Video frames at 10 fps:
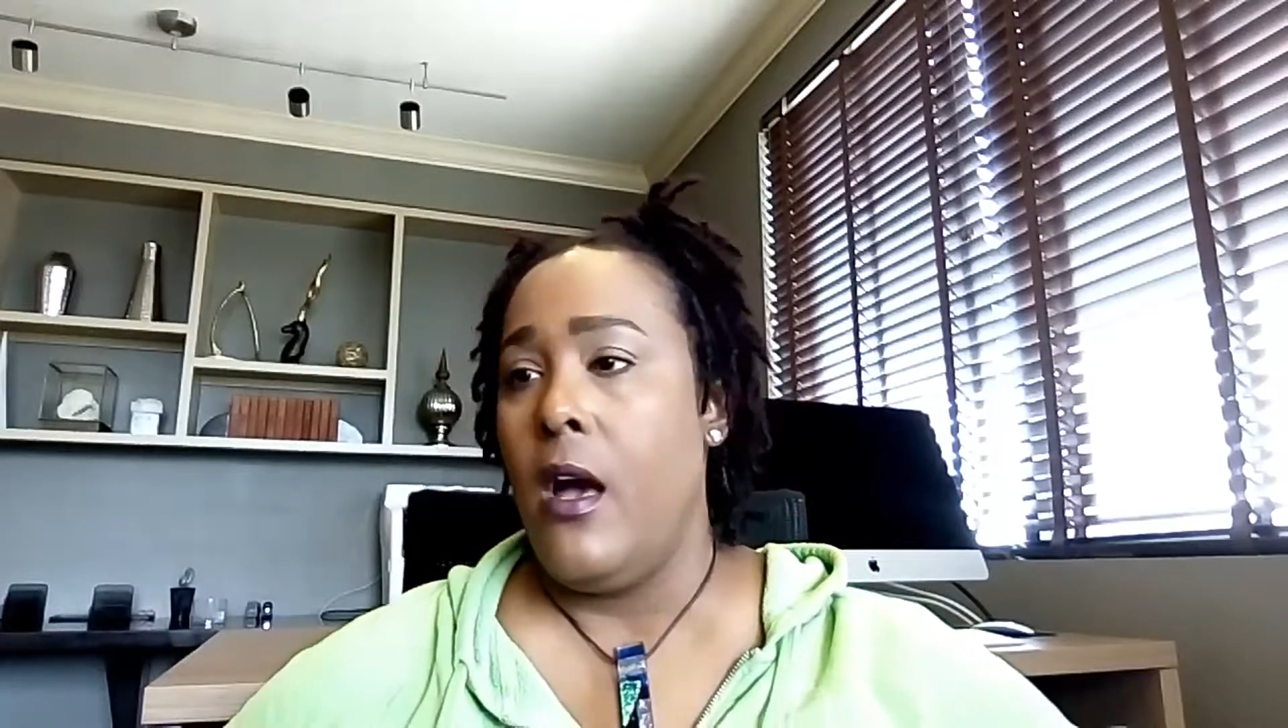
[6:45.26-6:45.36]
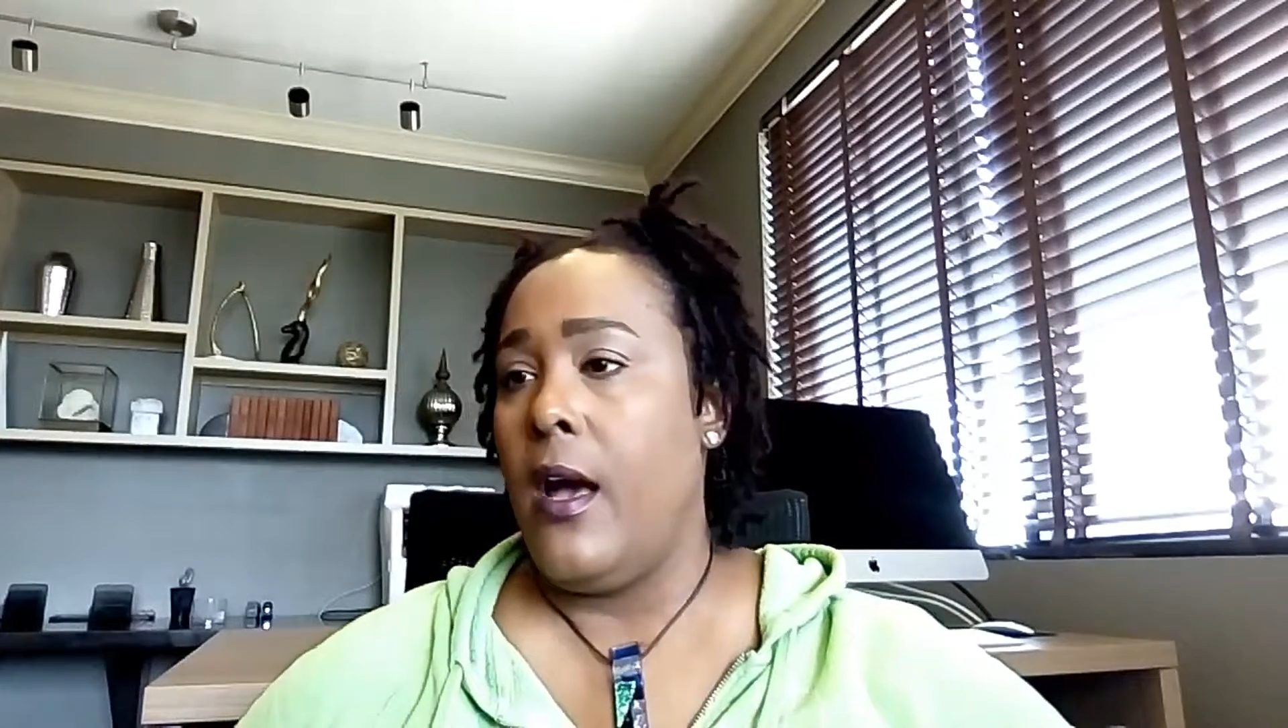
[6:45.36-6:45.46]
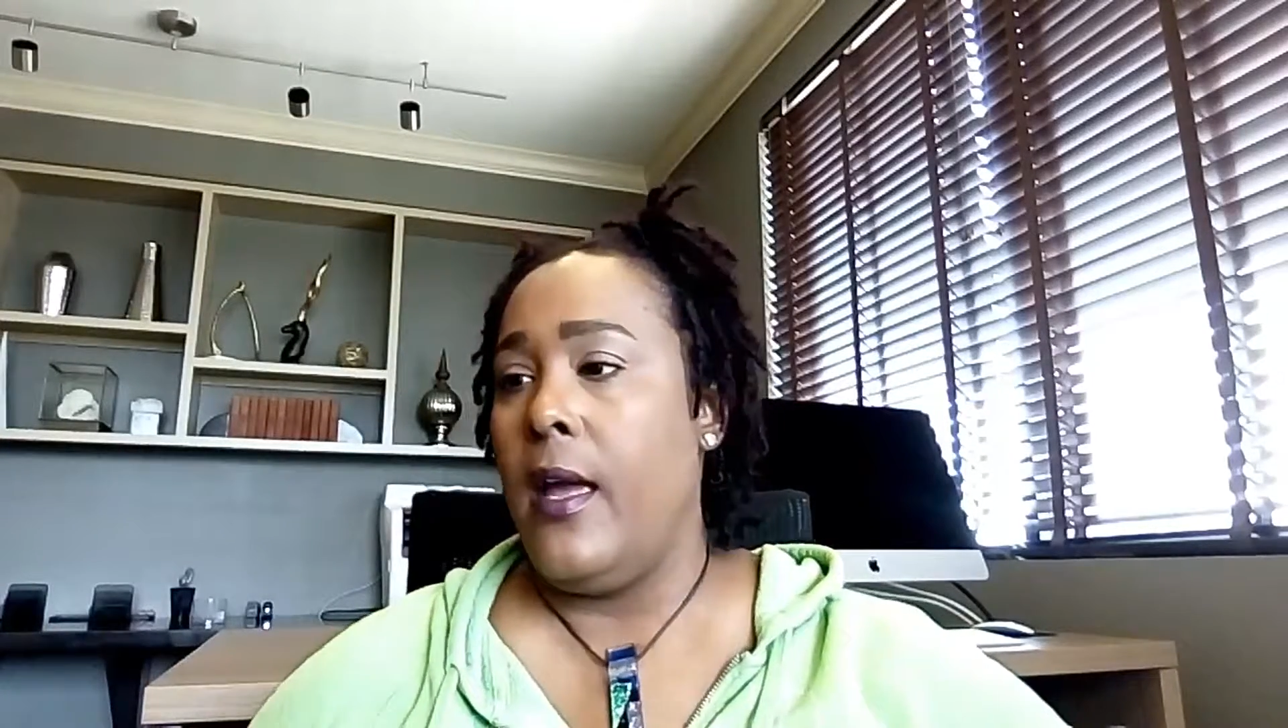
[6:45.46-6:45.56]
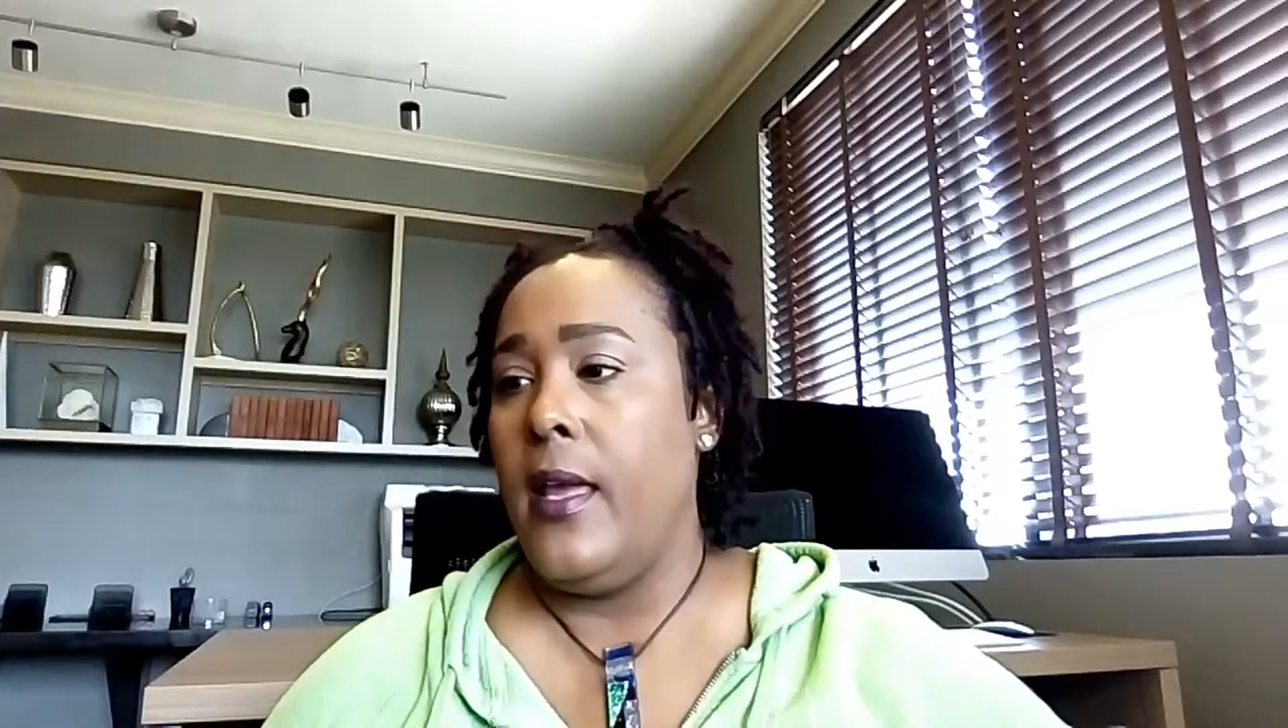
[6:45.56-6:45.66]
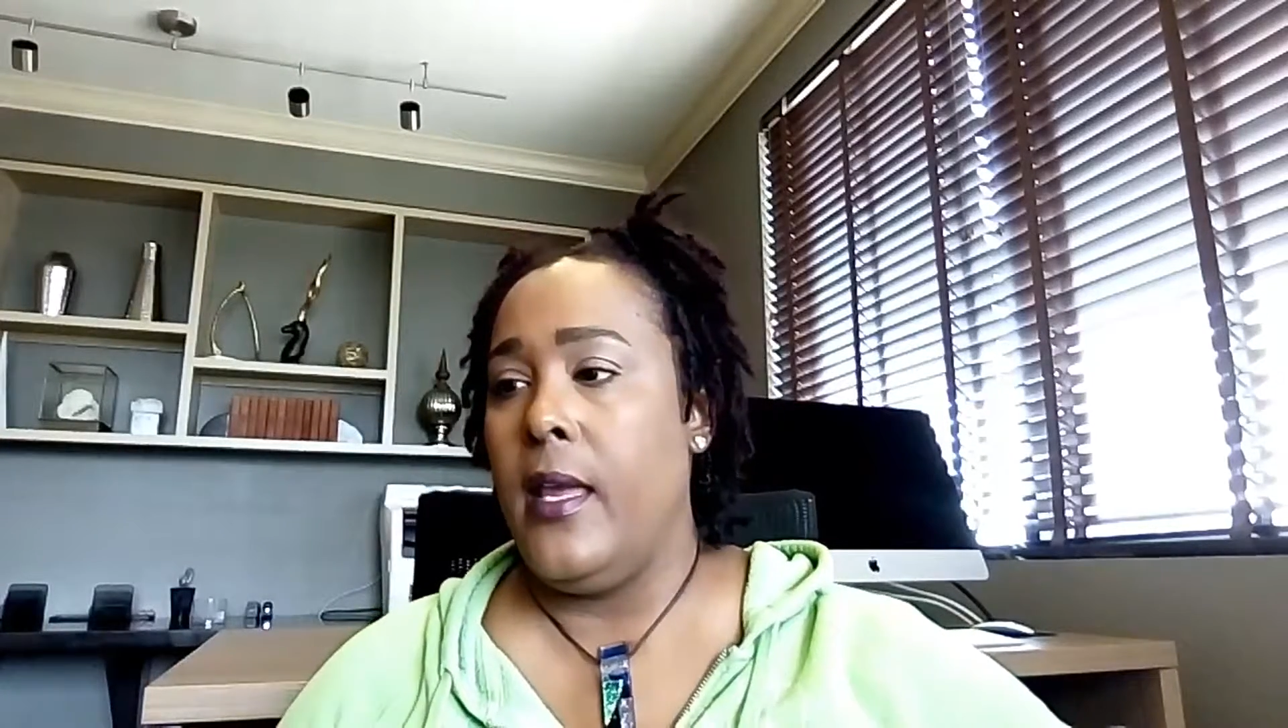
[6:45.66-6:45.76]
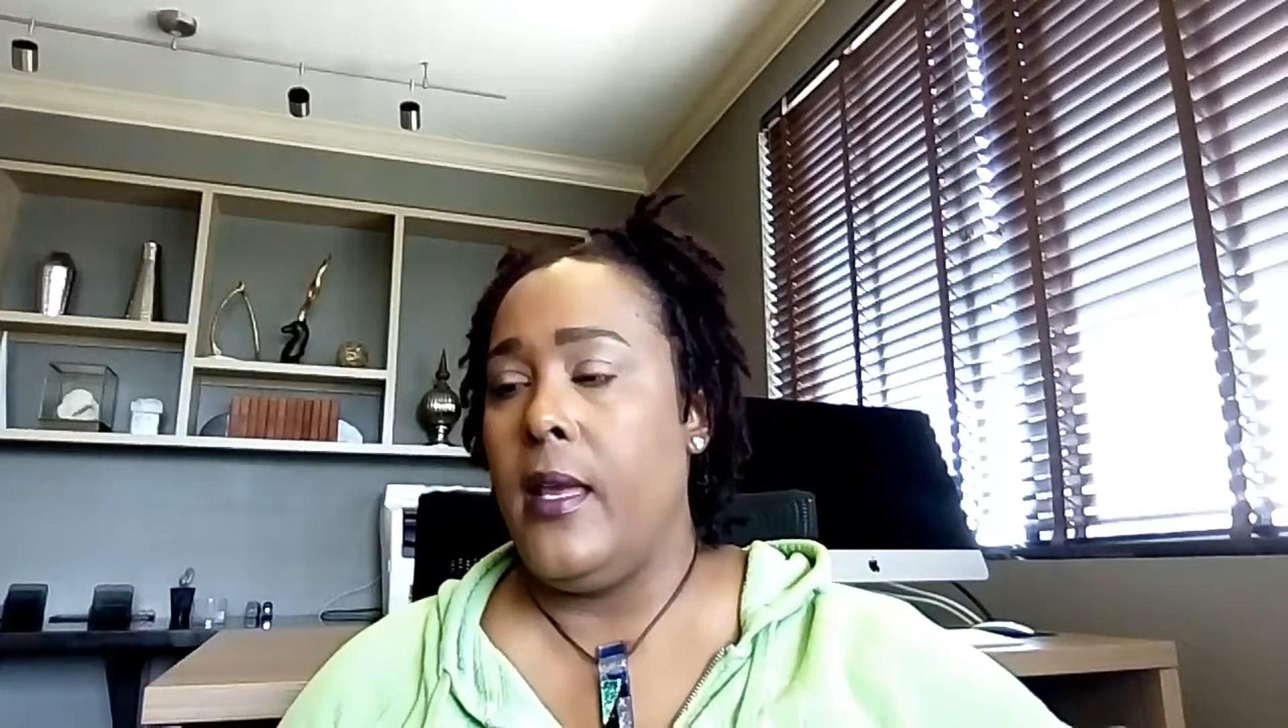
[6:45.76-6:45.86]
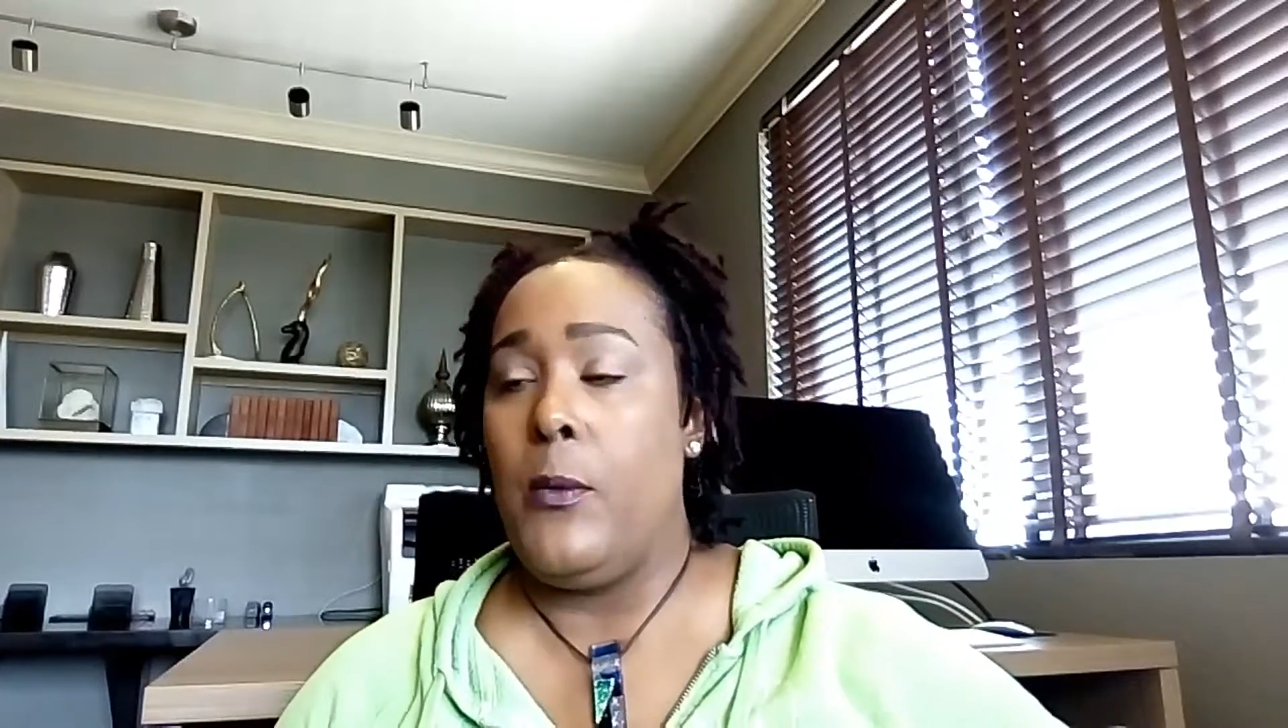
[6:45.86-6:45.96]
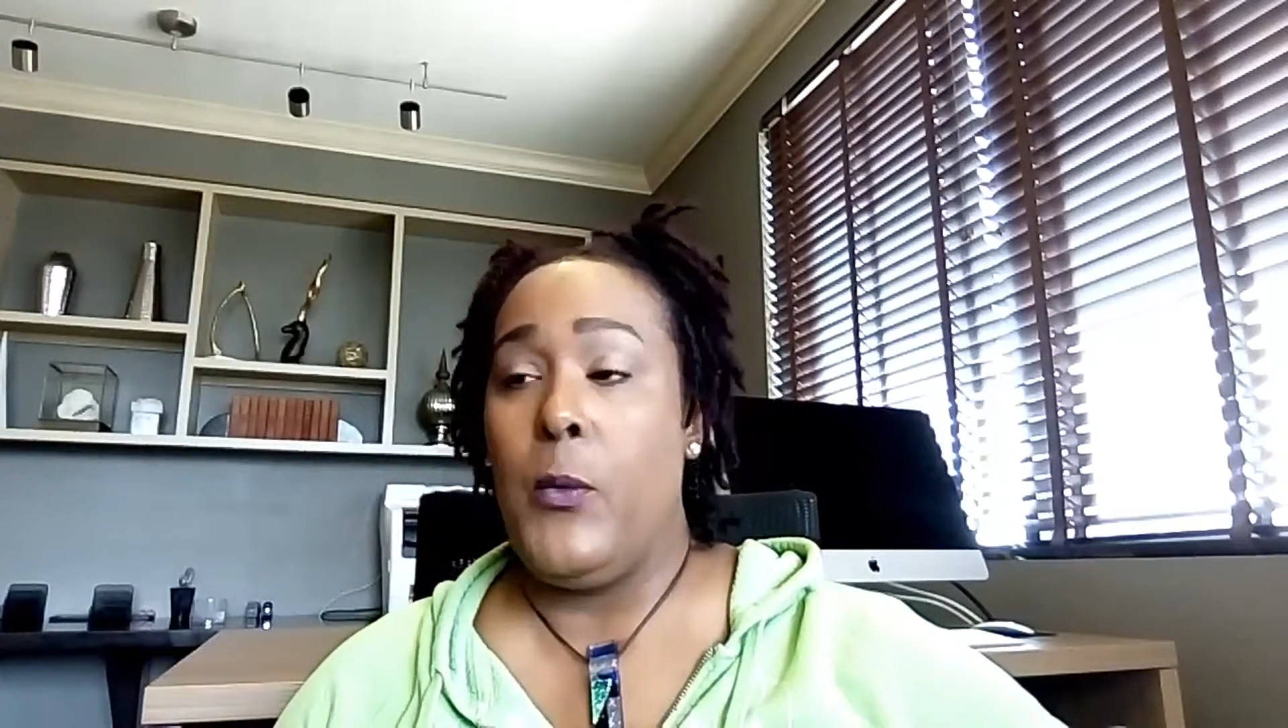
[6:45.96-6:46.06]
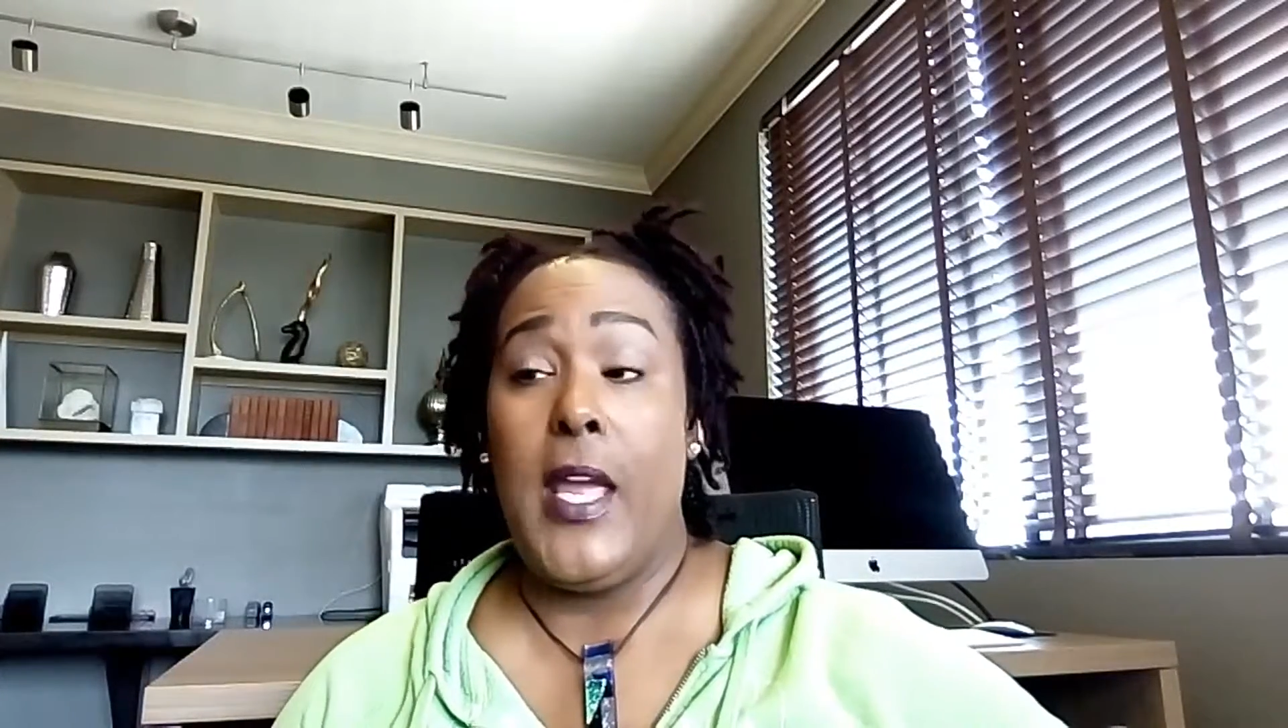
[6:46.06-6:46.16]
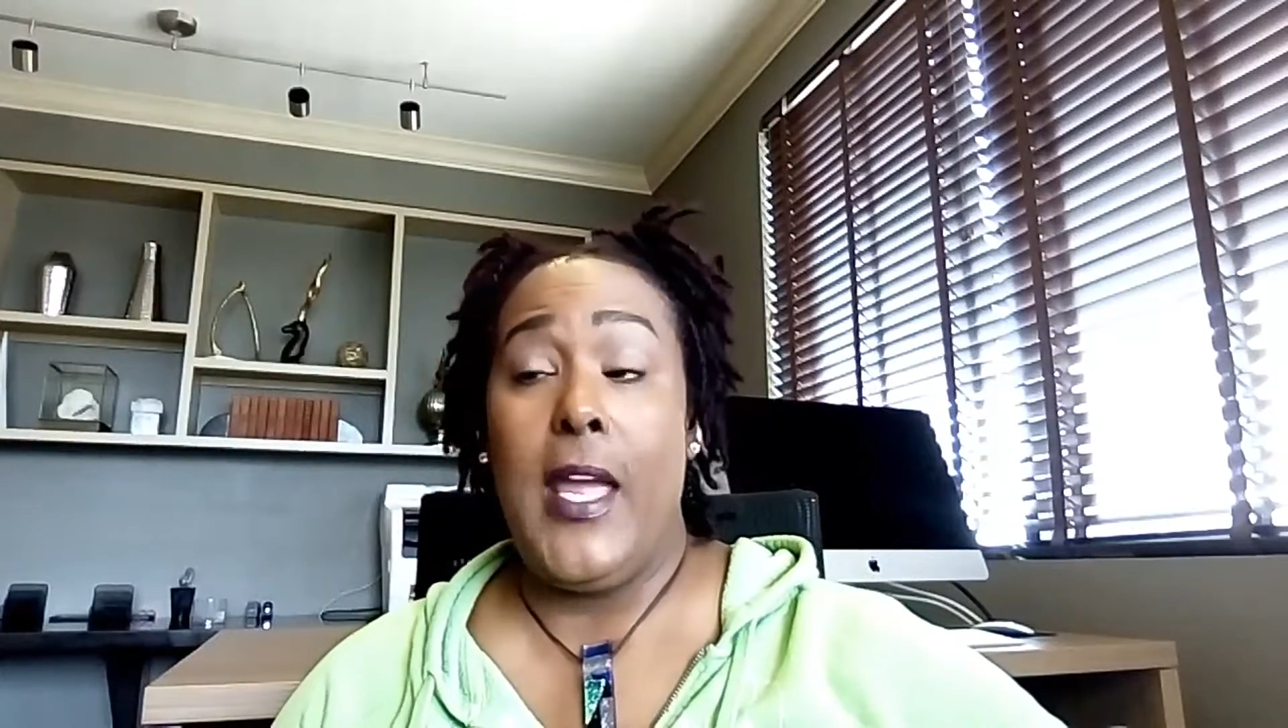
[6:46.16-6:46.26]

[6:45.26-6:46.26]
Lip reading: When